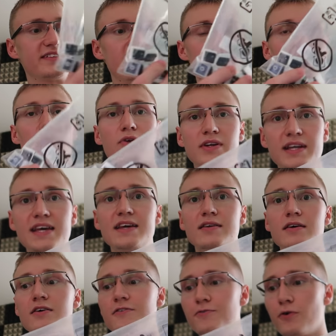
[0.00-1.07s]
that I would
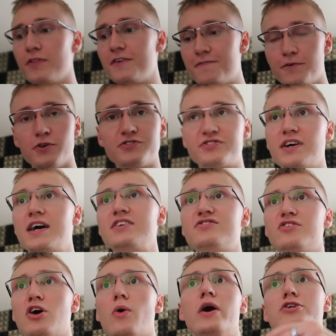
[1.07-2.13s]
need for the full size,
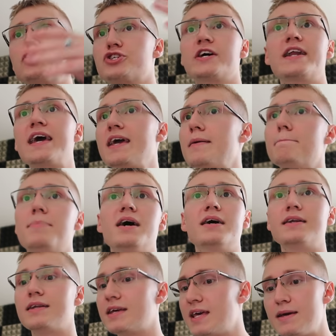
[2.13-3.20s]
you know, 108
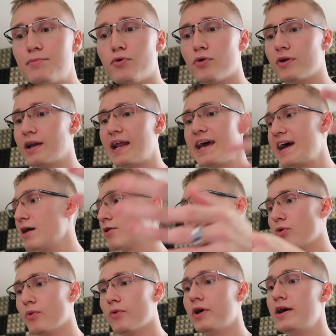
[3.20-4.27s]
button keyboard layout
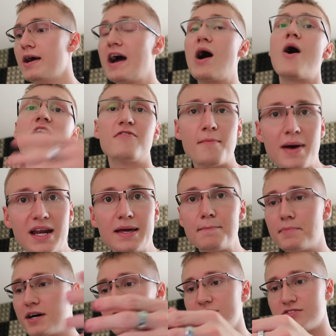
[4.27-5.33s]
all however many
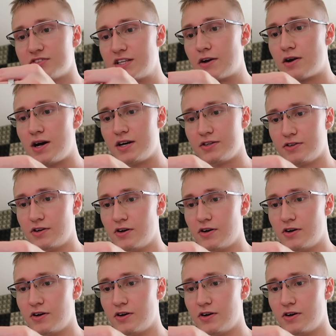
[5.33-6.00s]
buttons there are, you